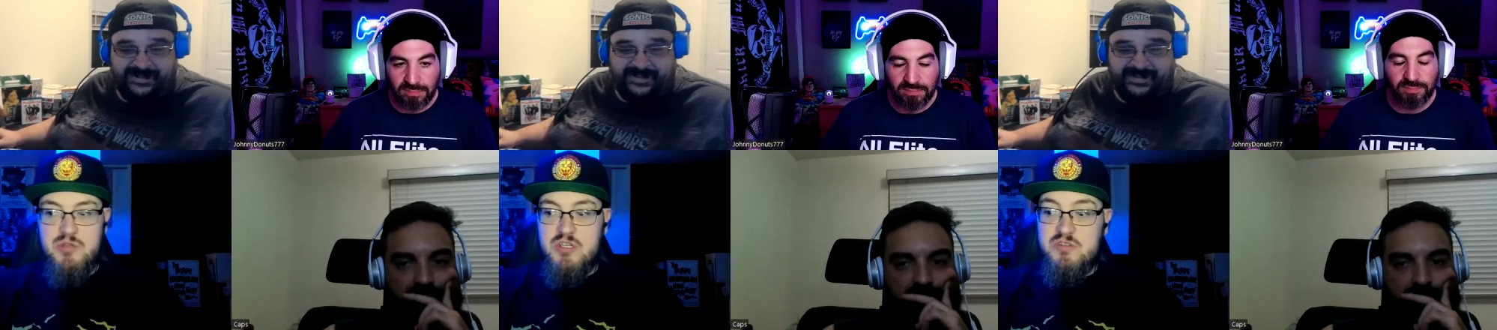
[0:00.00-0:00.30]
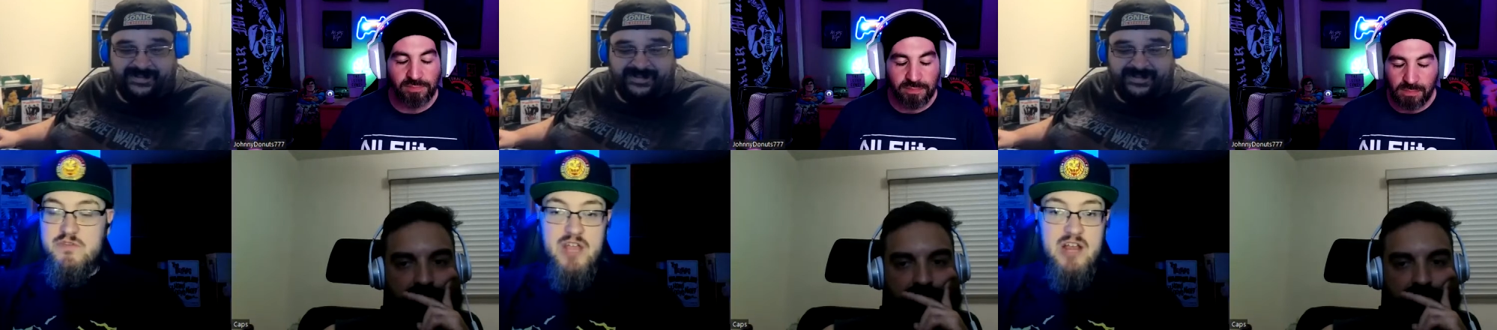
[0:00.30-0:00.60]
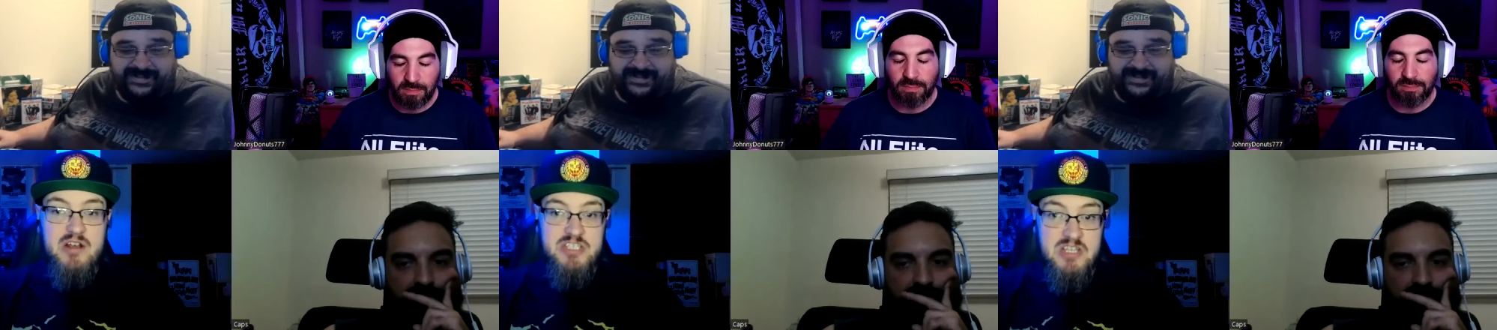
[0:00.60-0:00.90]
Speaker 1: he was
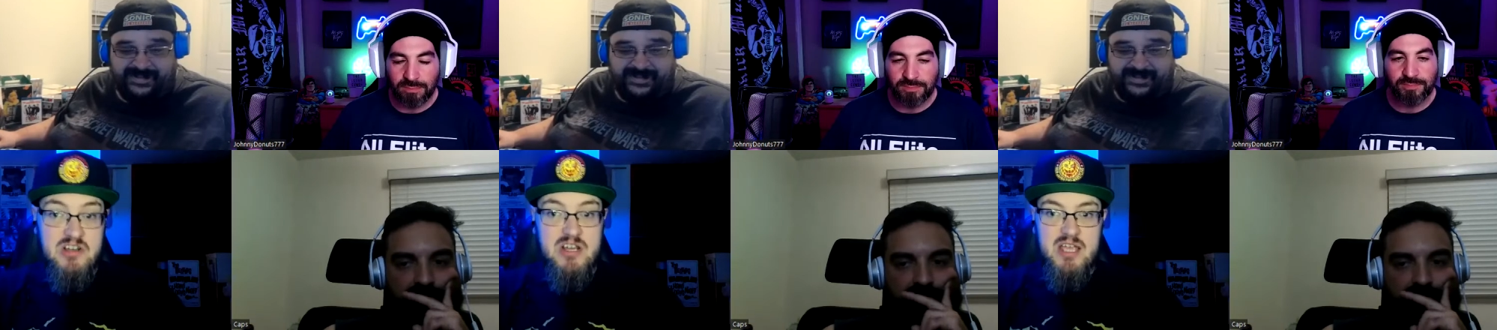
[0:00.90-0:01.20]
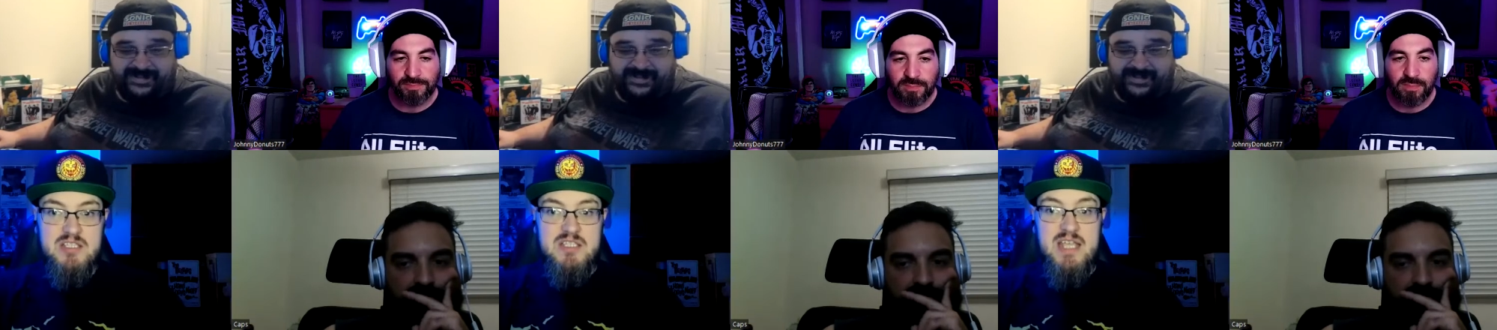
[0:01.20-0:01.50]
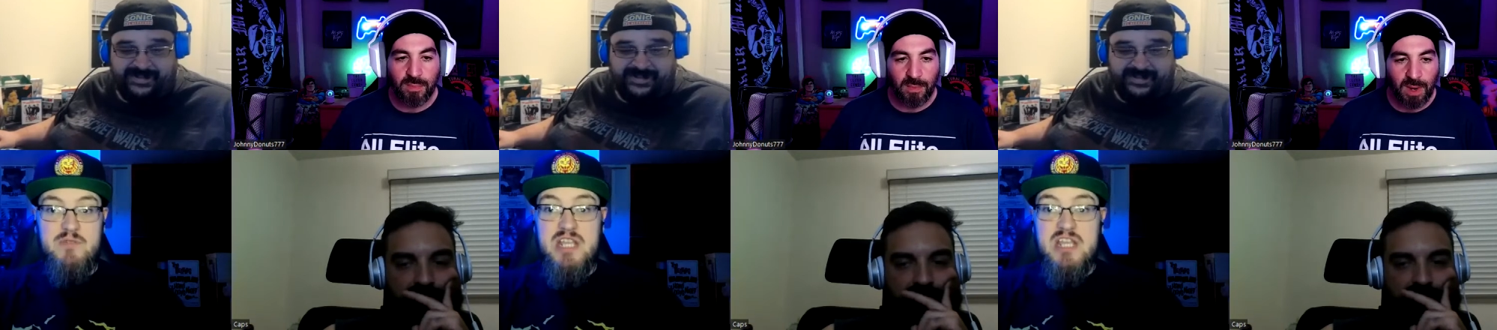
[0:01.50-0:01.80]
very serious. Then
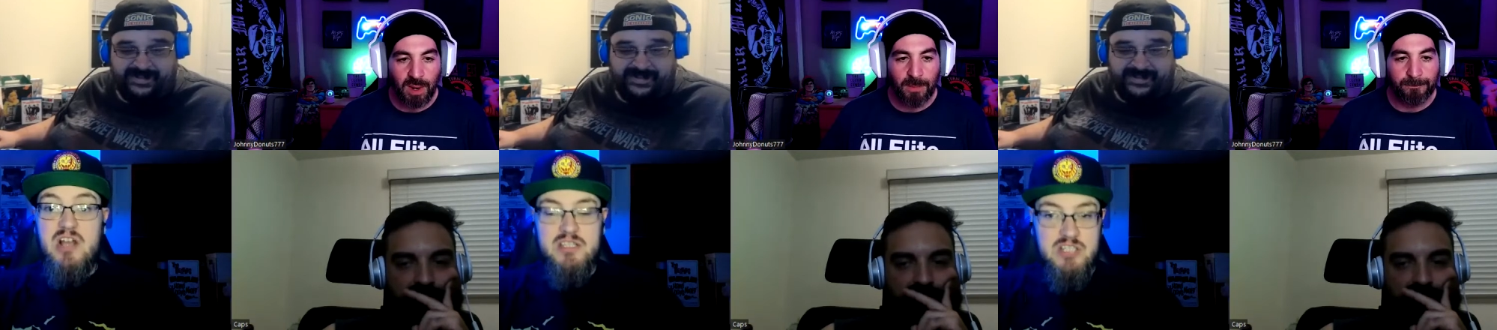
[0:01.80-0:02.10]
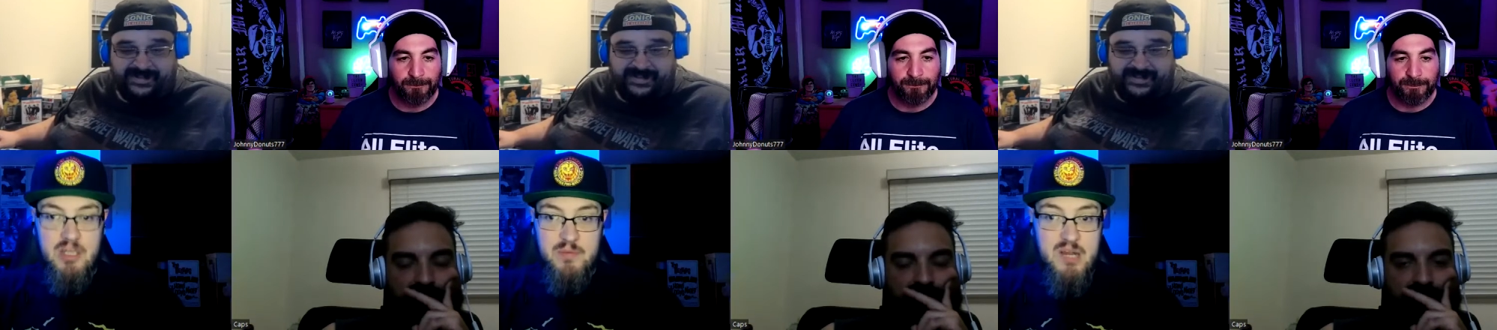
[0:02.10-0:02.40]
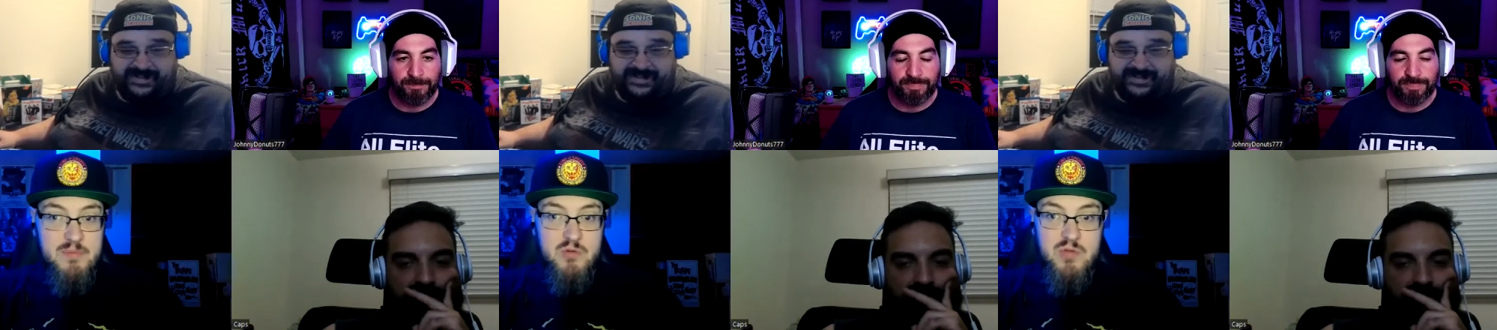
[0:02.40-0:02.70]
when he got to
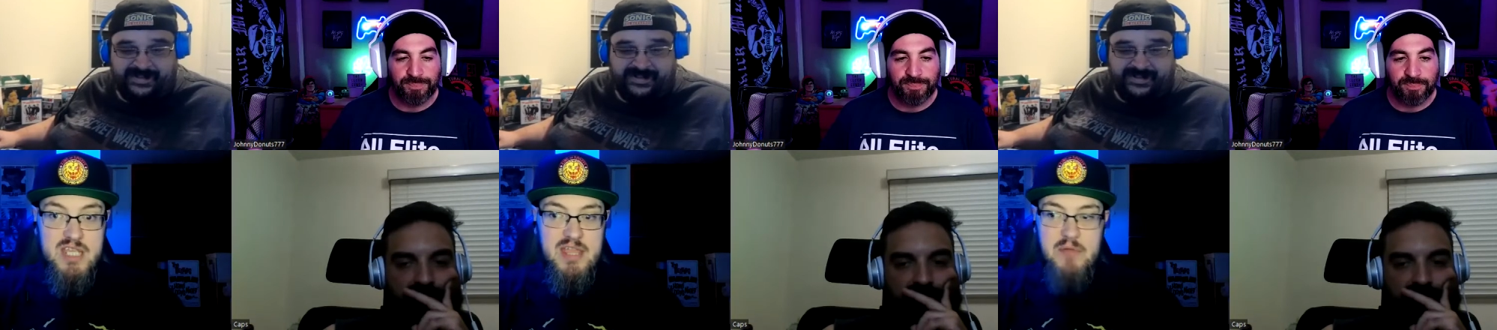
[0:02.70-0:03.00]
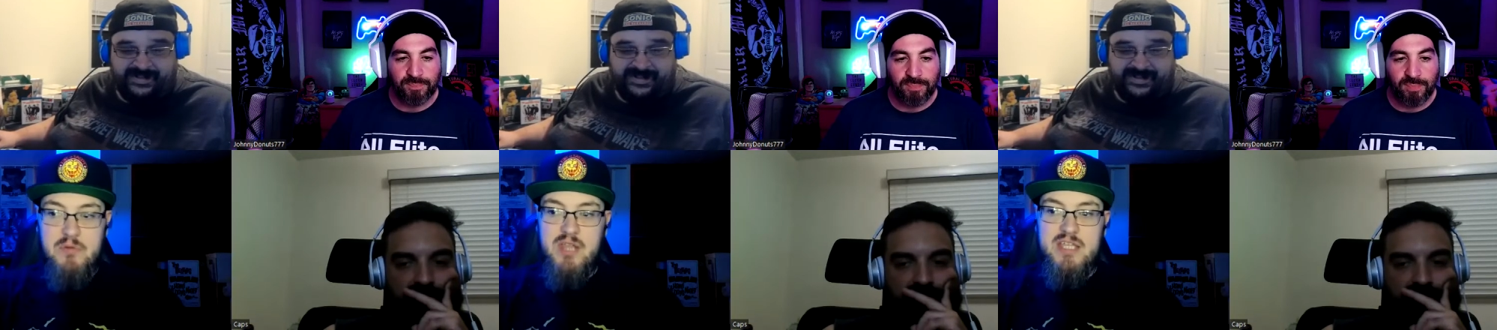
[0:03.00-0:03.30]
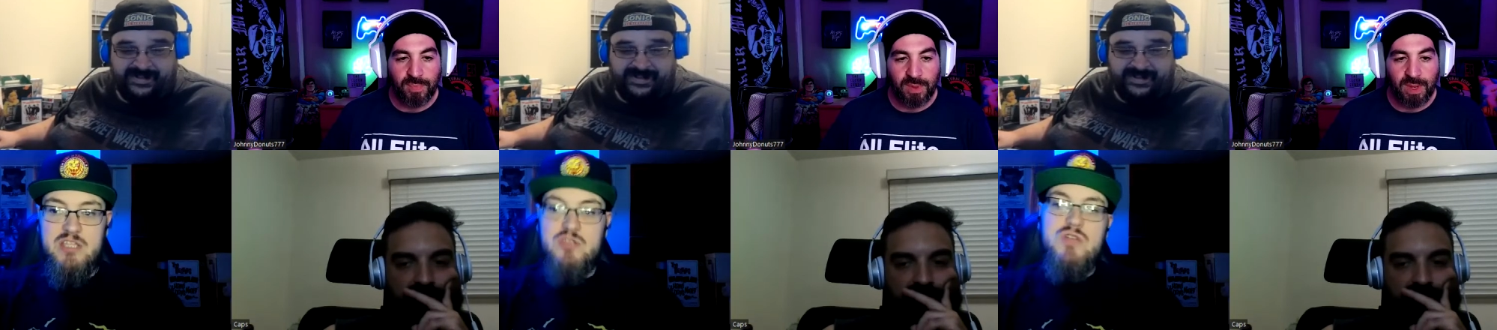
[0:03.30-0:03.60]
WWE, they were like,
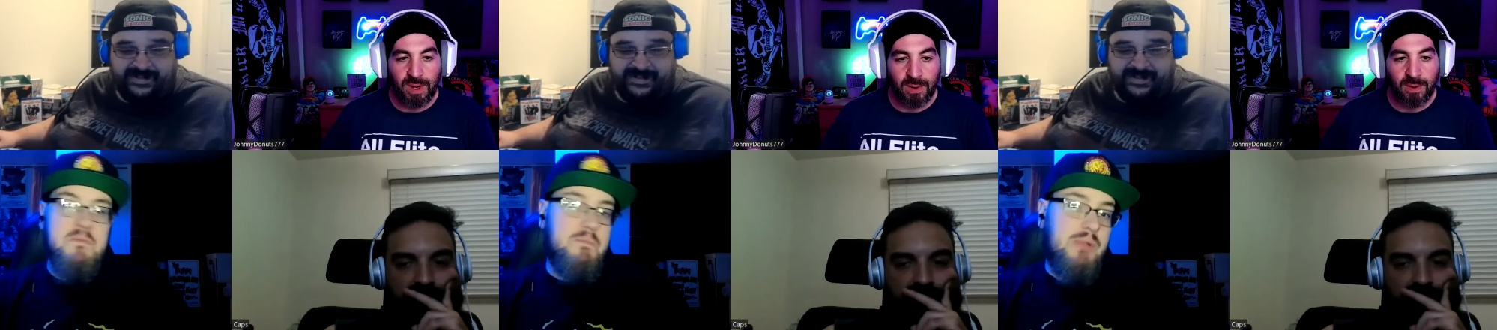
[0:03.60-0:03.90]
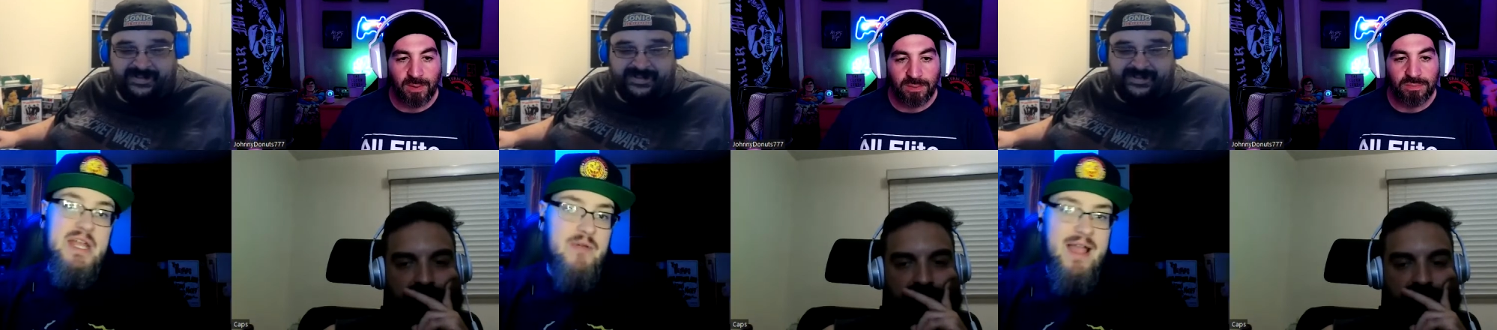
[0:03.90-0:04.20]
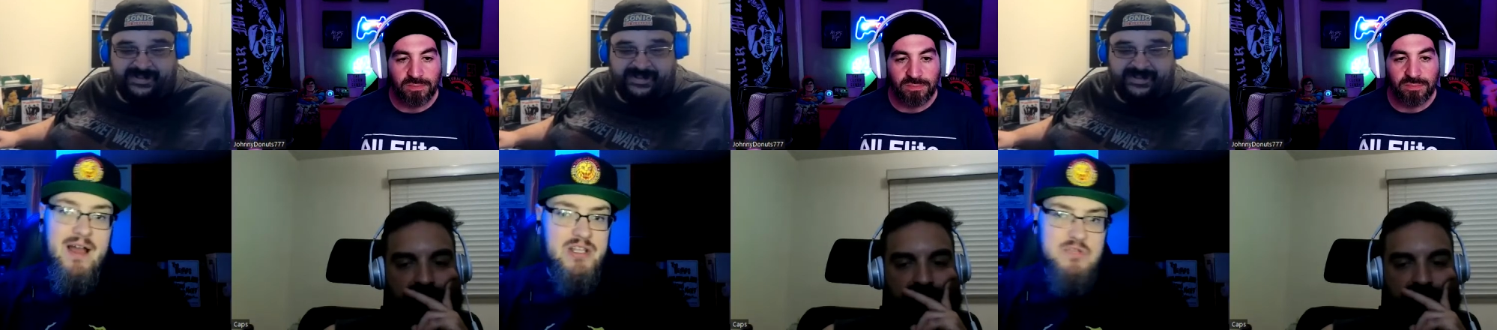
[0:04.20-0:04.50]
"You can play
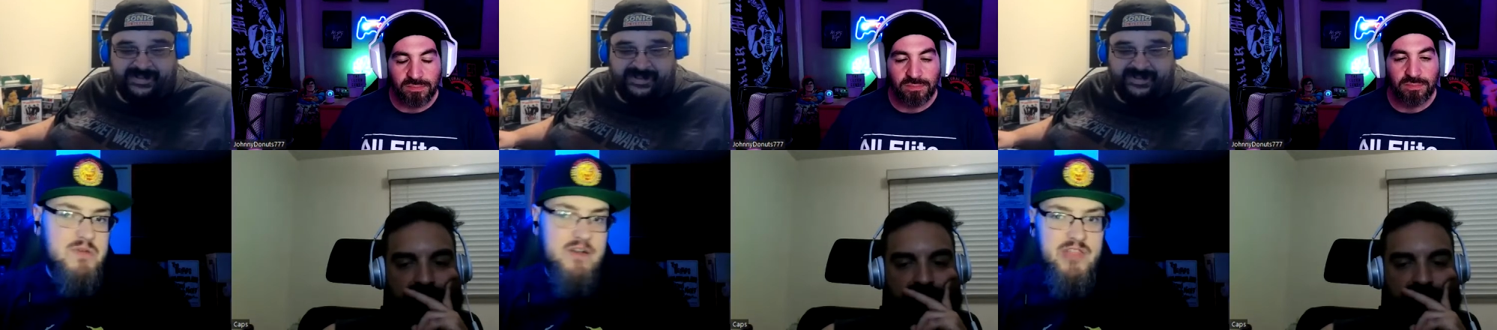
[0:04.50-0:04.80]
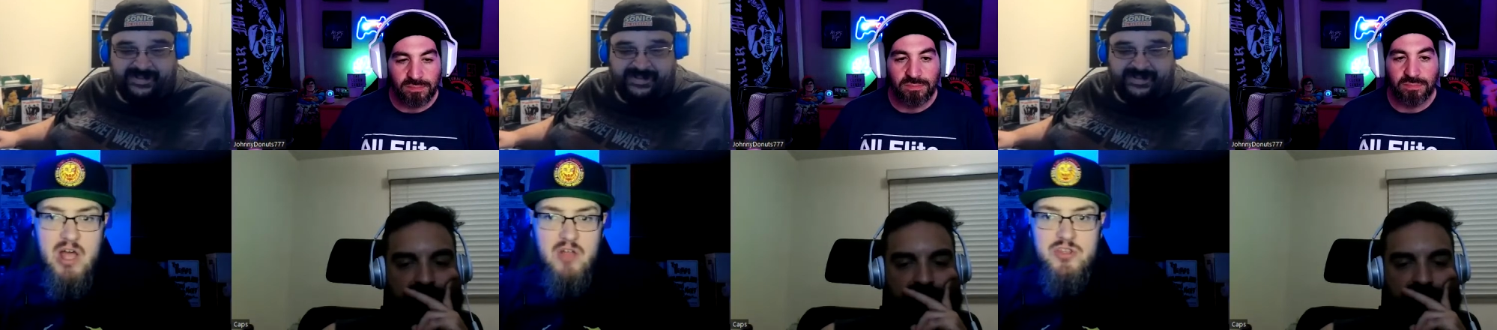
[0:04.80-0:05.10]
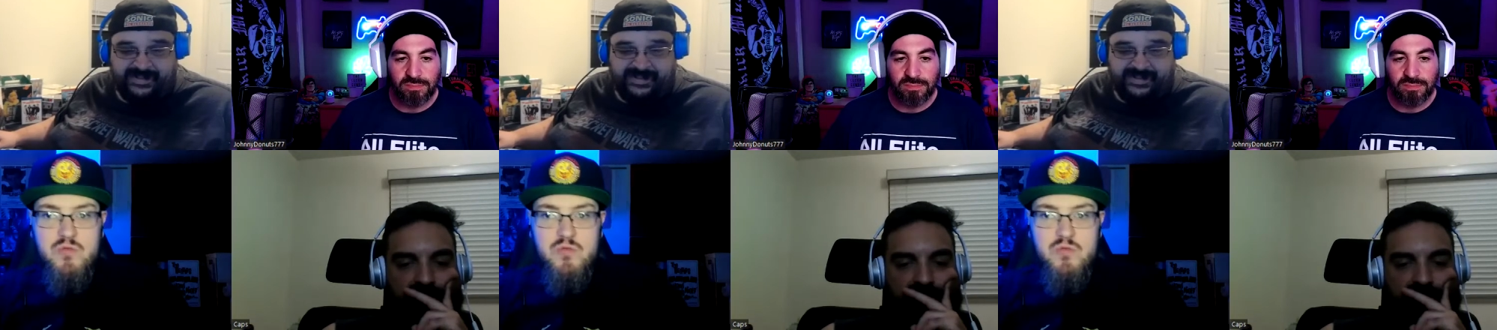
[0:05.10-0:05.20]
around and do whatever the hell you